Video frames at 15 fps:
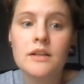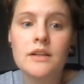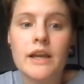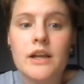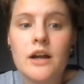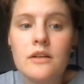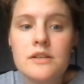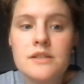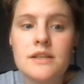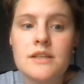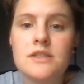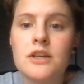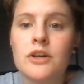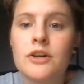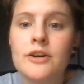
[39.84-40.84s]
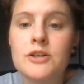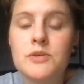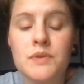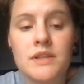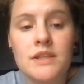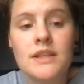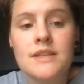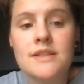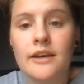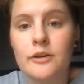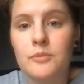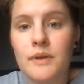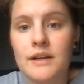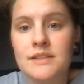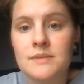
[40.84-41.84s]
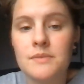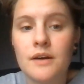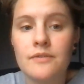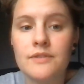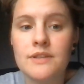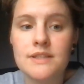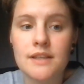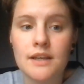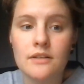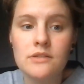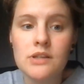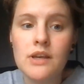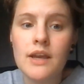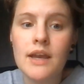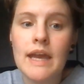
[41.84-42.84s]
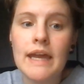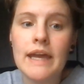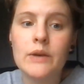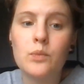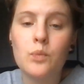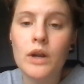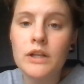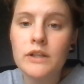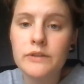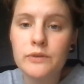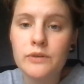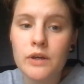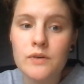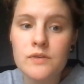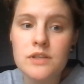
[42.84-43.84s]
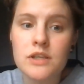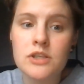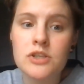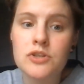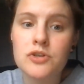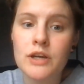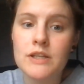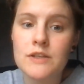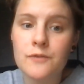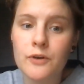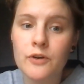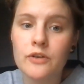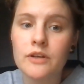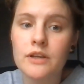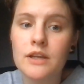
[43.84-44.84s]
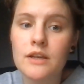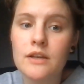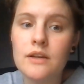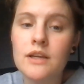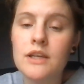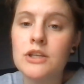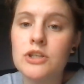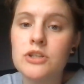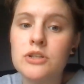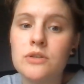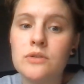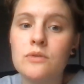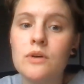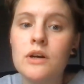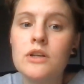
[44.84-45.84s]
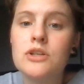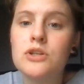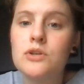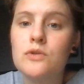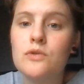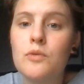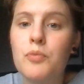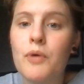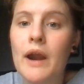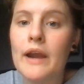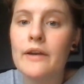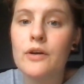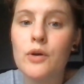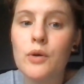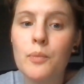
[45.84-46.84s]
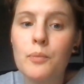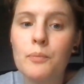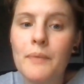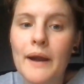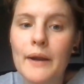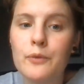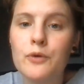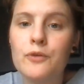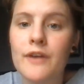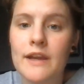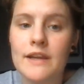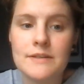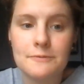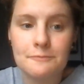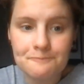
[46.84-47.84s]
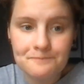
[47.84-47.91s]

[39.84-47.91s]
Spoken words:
Glycolysis occurs within the cytoplasm of the cell, and one glucose is transferred into 2-pyruvate.